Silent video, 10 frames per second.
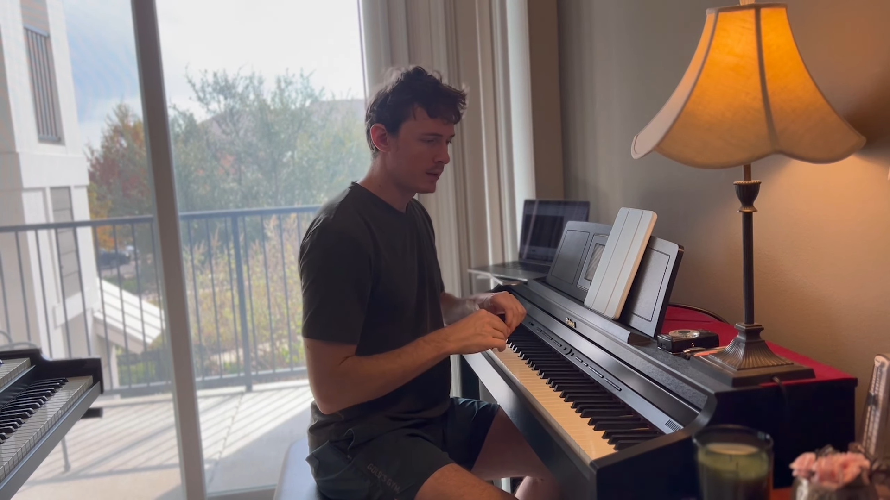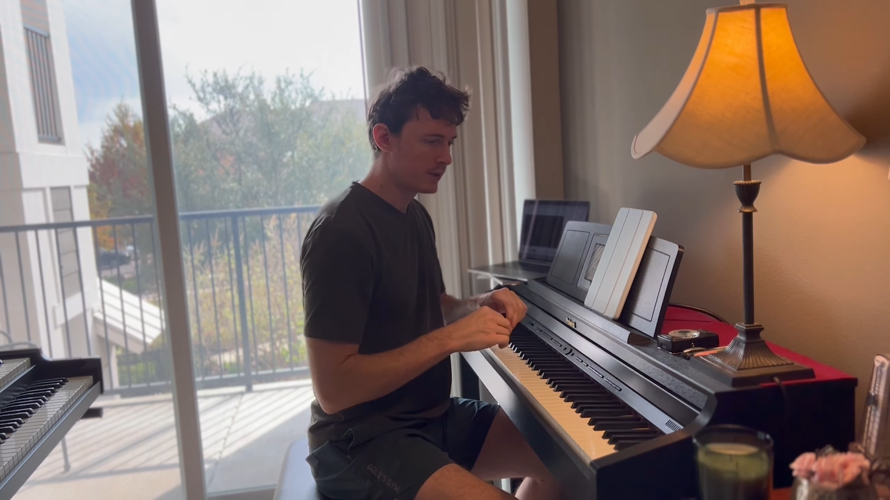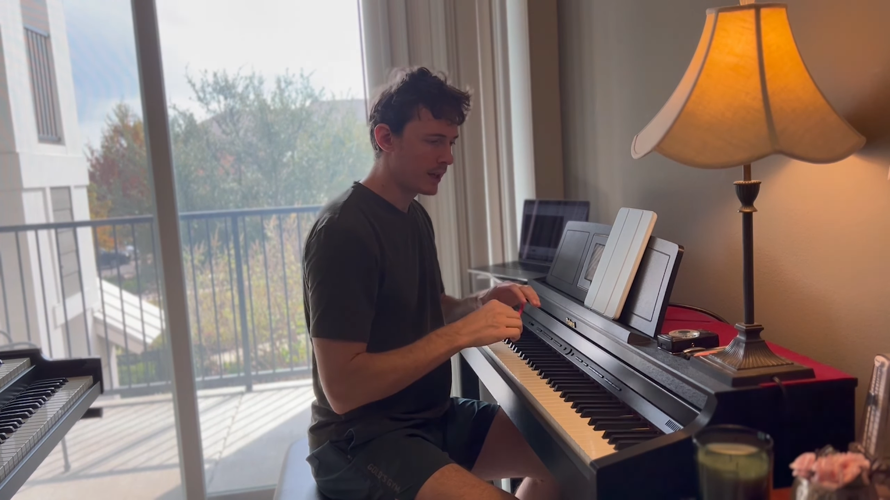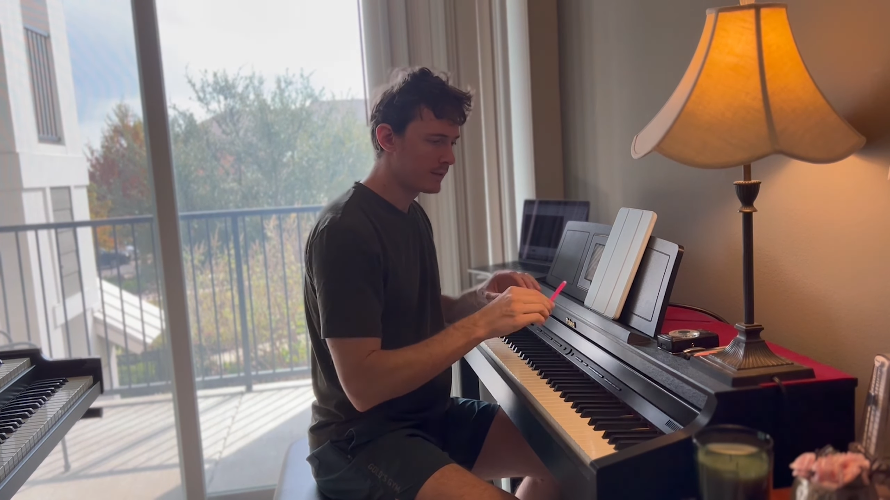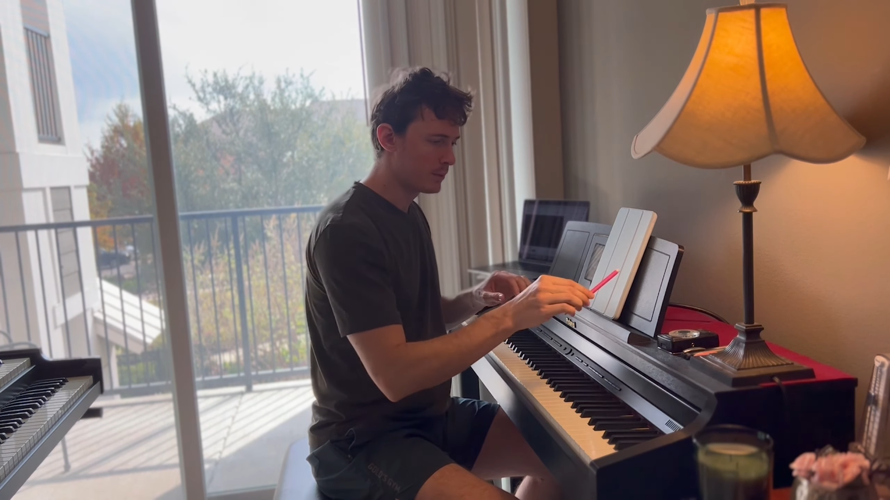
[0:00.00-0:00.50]

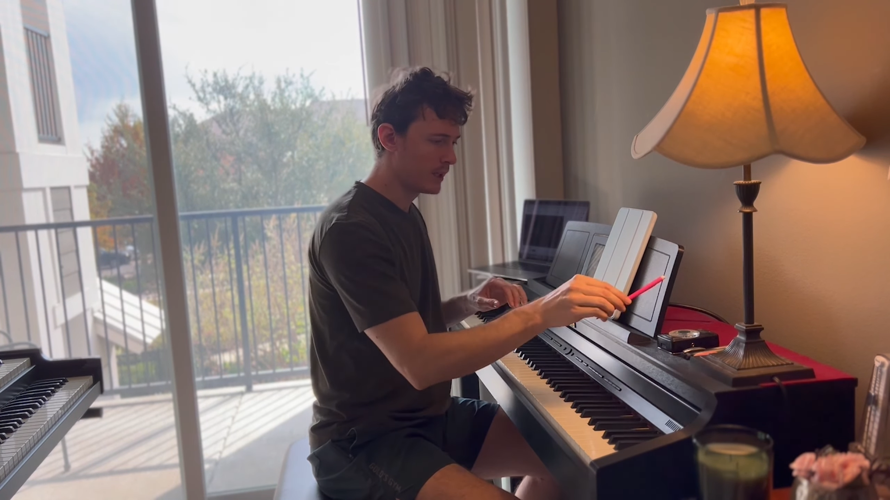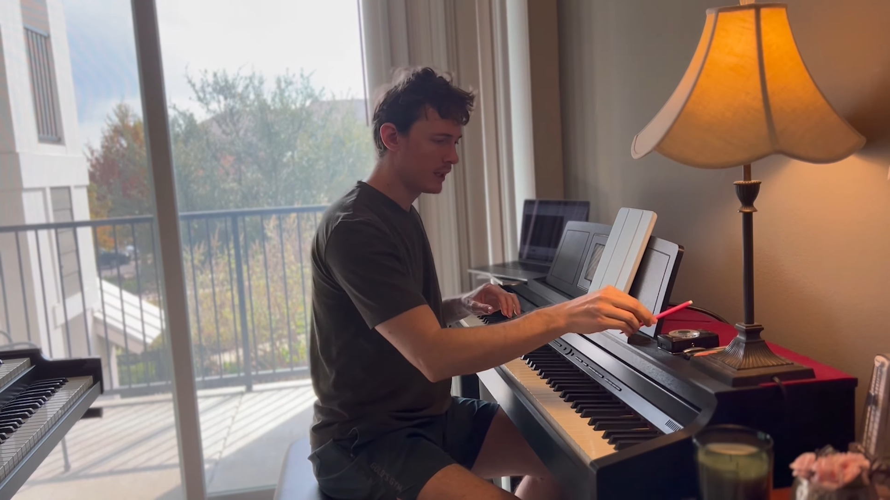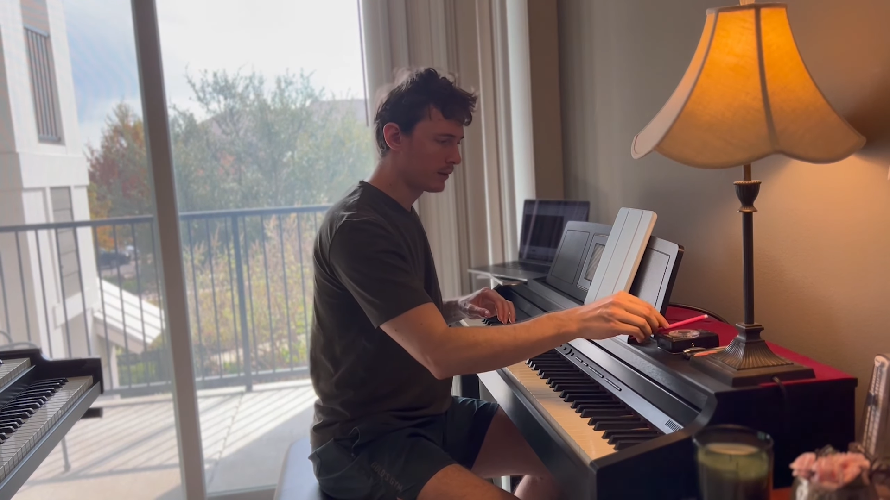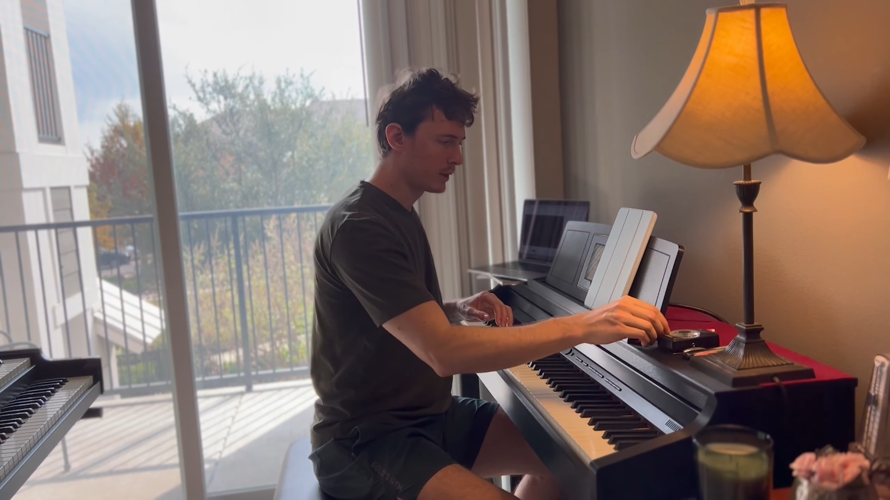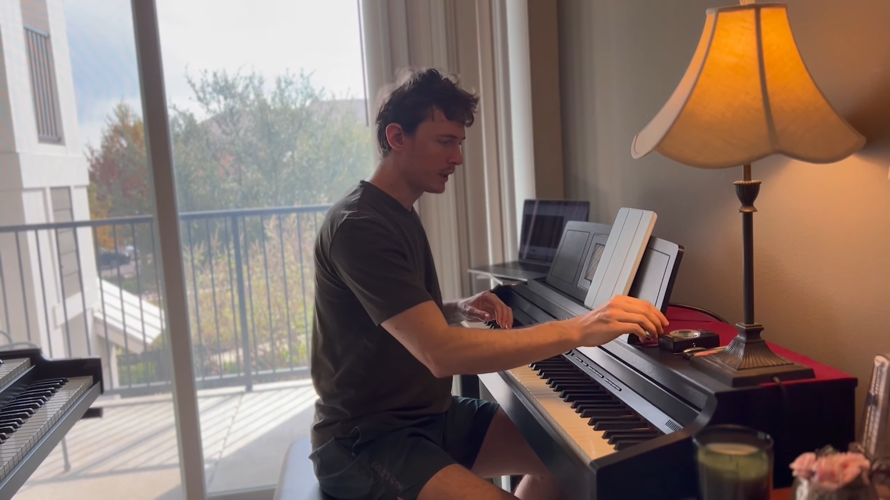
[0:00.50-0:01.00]
aside from
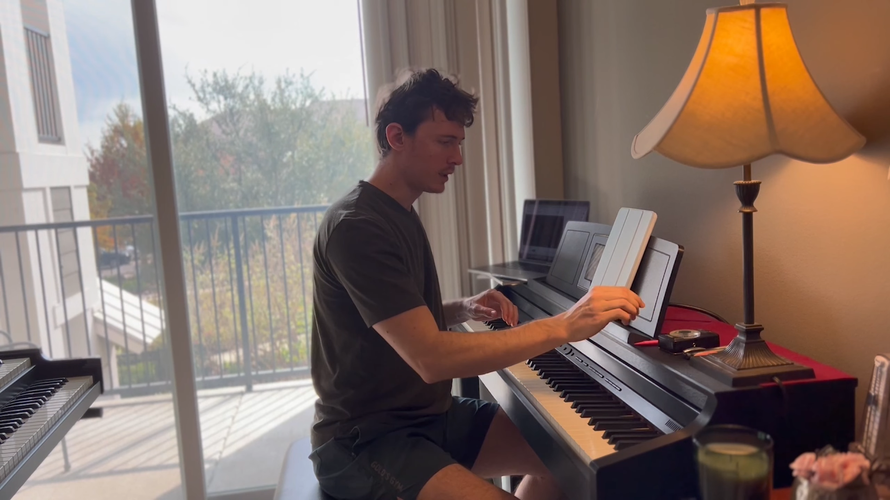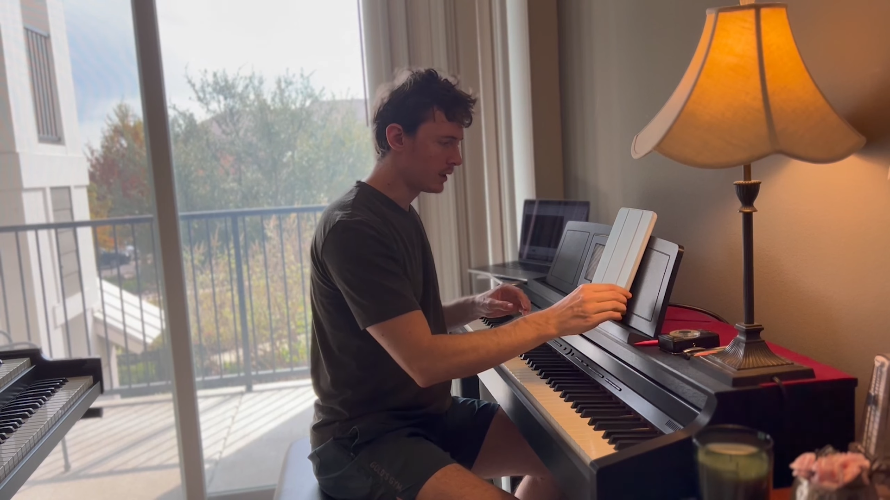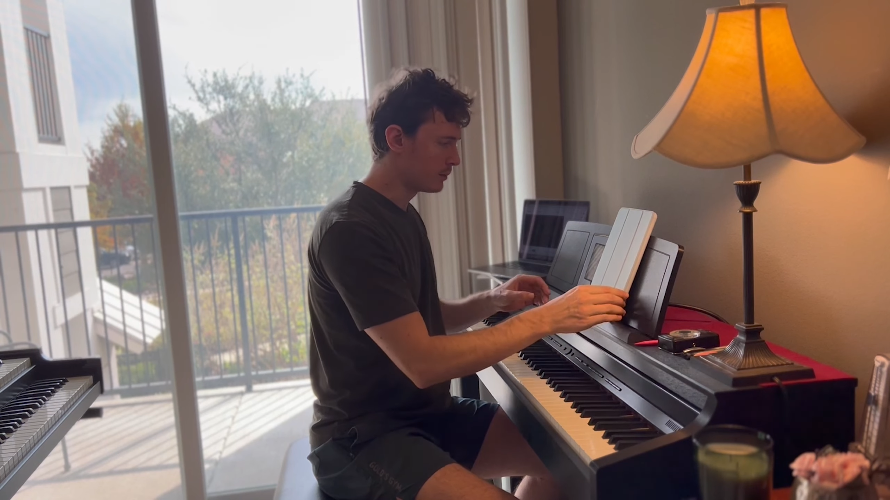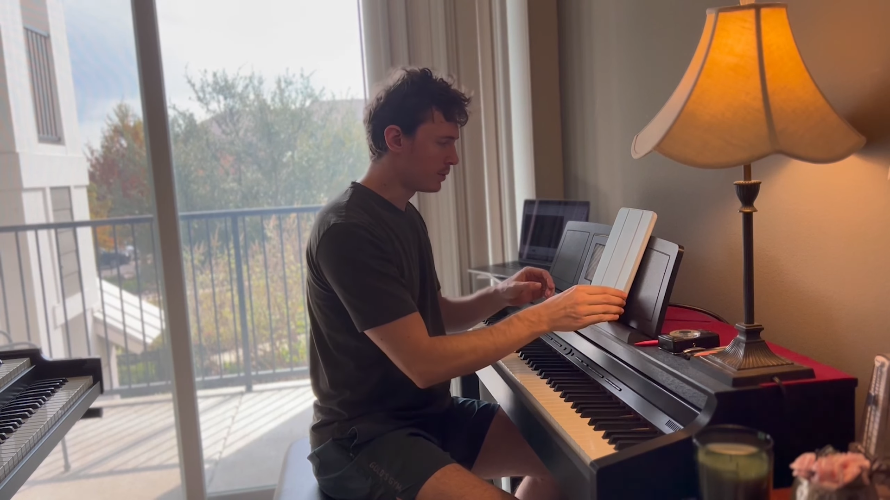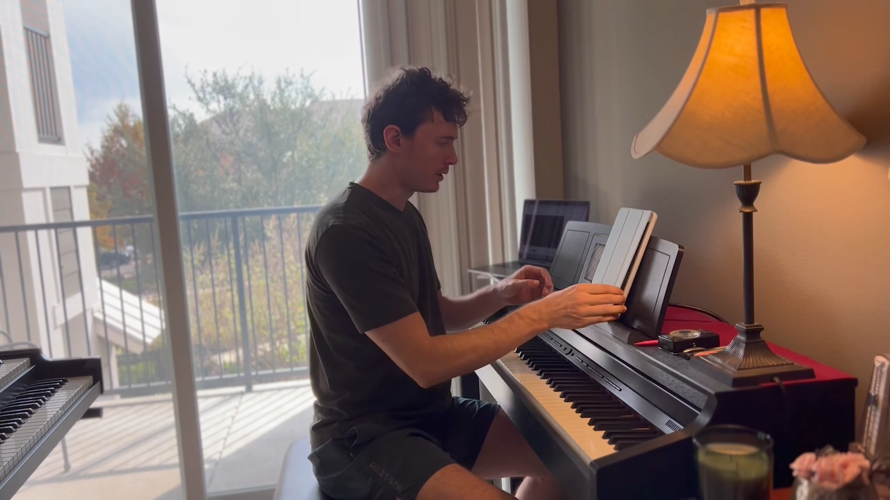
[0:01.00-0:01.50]
being a really
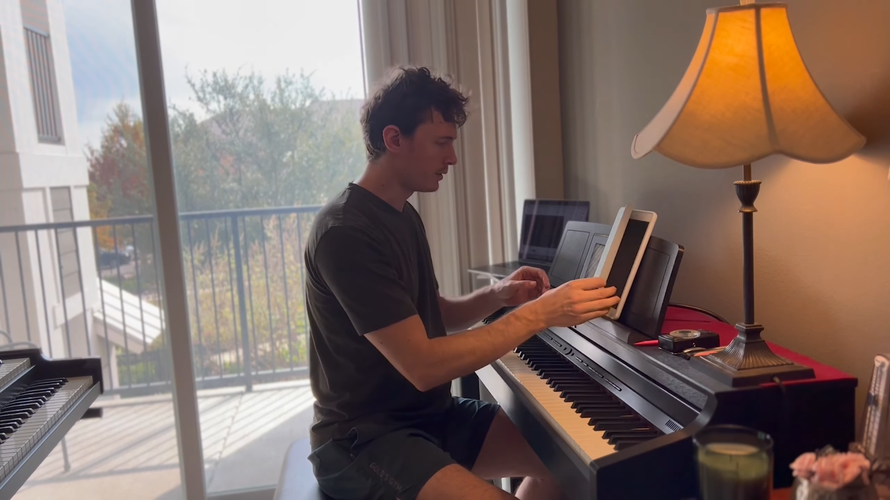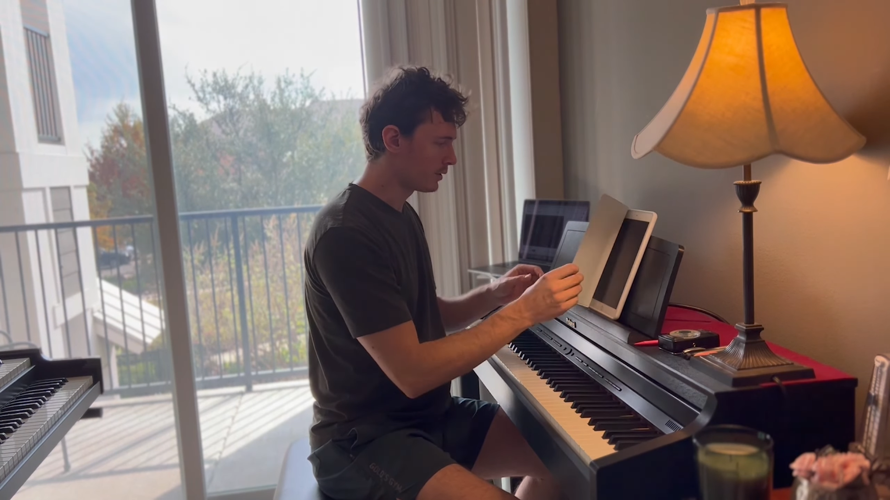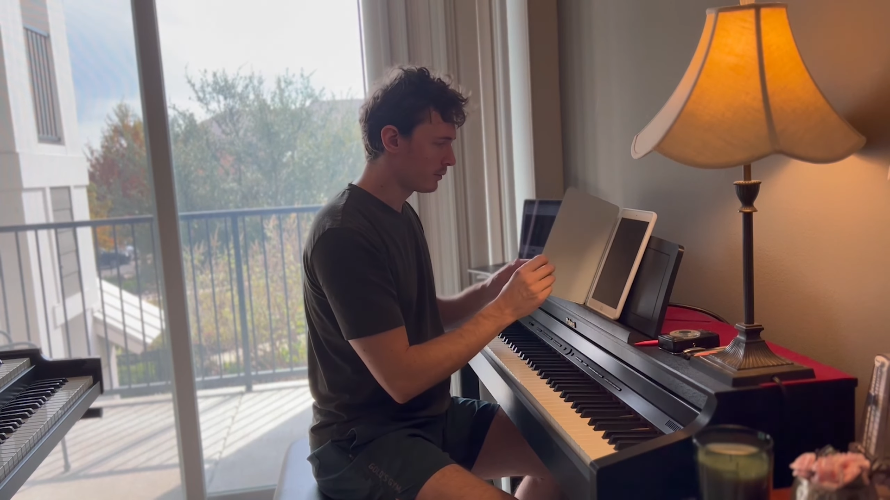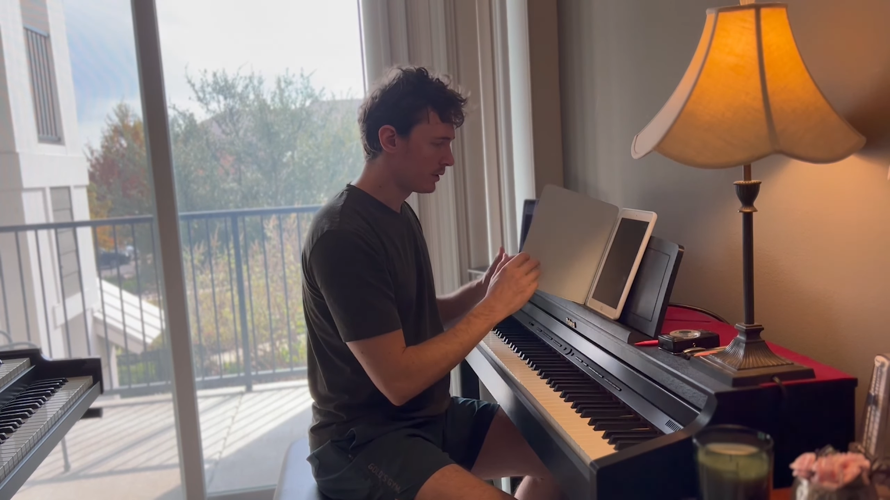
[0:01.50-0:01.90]
good composer,